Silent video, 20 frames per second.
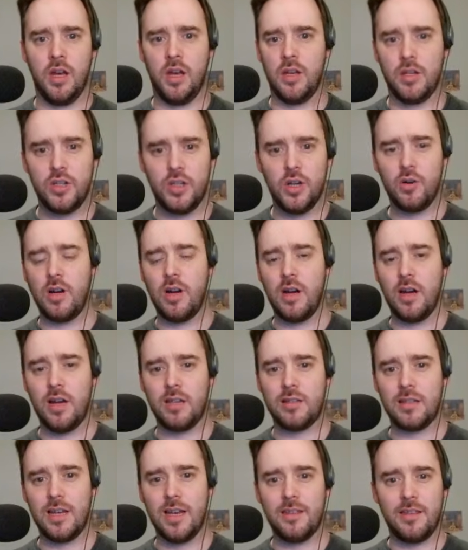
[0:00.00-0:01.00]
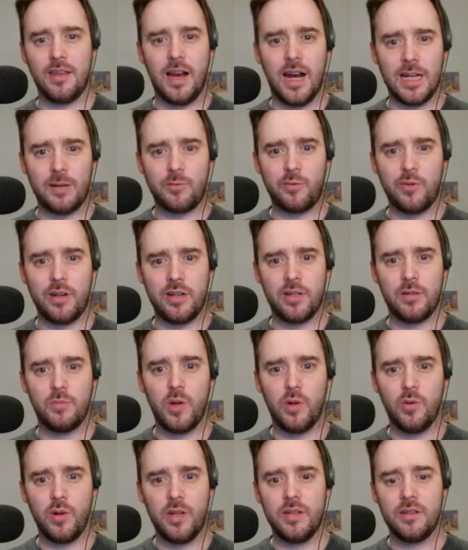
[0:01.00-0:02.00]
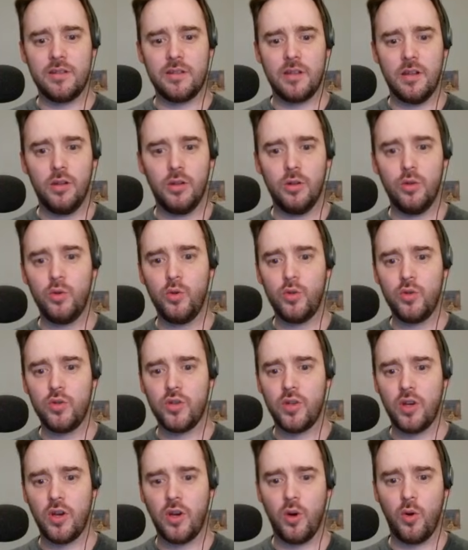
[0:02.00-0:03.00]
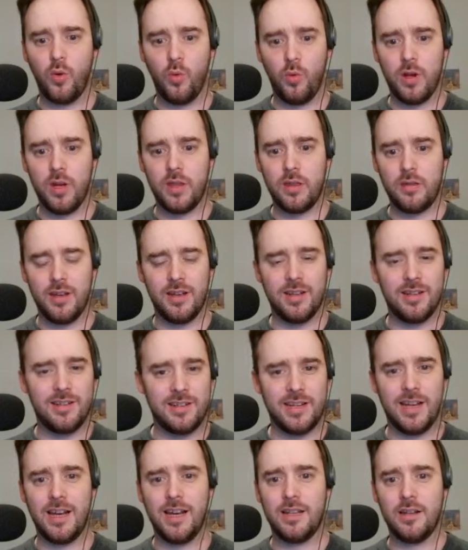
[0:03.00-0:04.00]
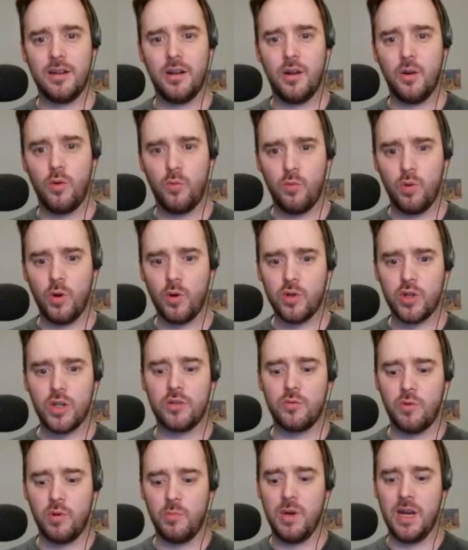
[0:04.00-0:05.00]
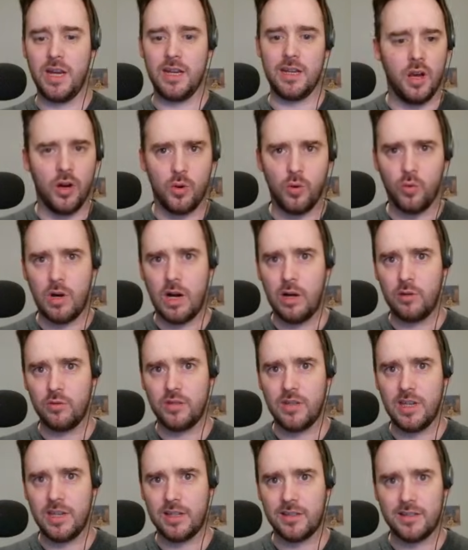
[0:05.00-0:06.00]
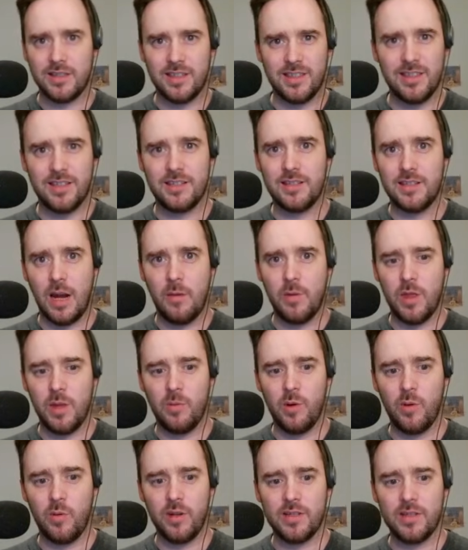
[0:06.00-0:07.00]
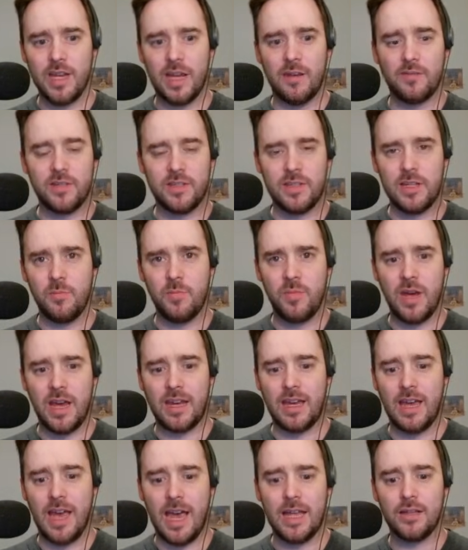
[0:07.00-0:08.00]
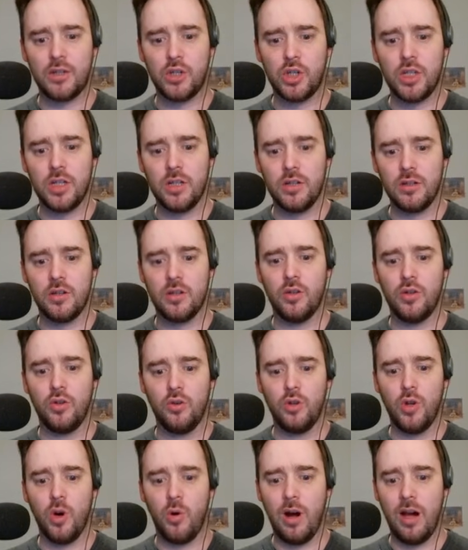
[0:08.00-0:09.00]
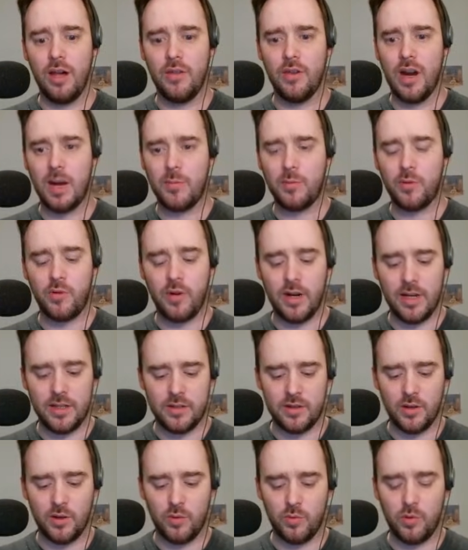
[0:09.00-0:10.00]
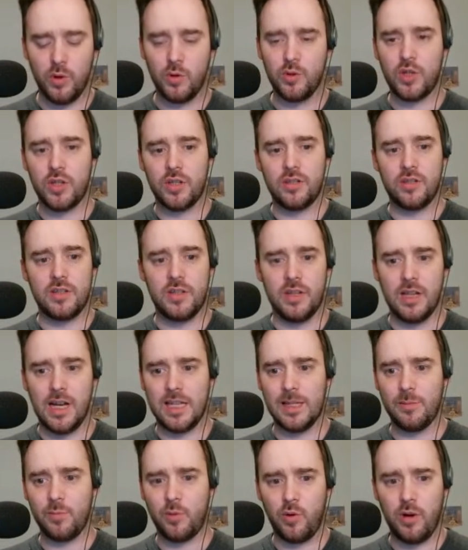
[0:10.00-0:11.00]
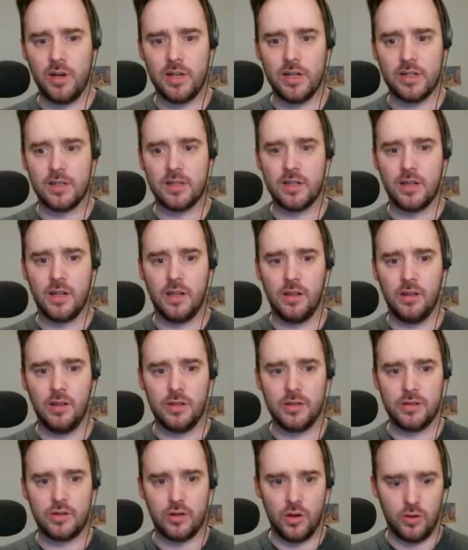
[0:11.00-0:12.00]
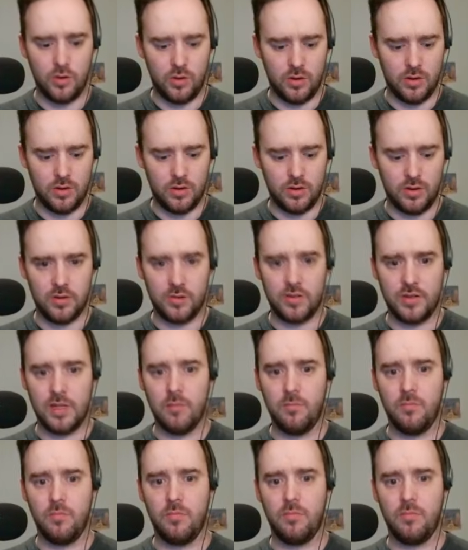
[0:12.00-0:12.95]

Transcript: Yo guys, and the unupgraded marines lose with 10 roaches remaining. Round 6. This time the marines have Stim Pack and Shield. No other upgrades. Roaches still unupgraded. Let's go. Stim.